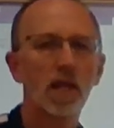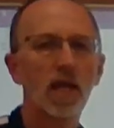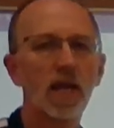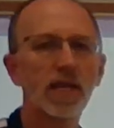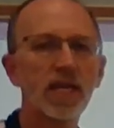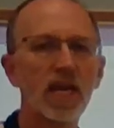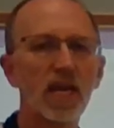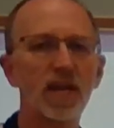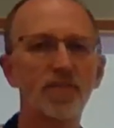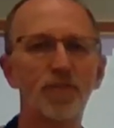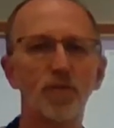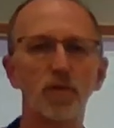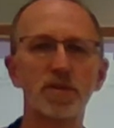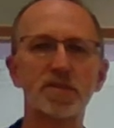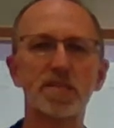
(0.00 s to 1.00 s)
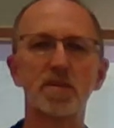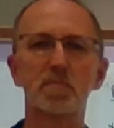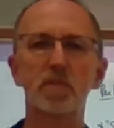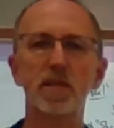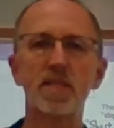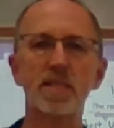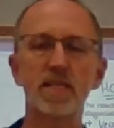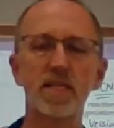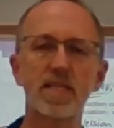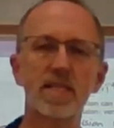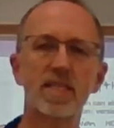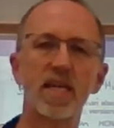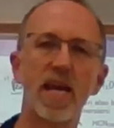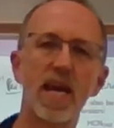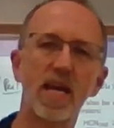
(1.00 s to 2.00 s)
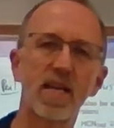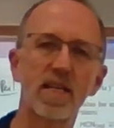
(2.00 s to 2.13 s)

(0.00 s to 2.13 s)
Again, for simplicity's sake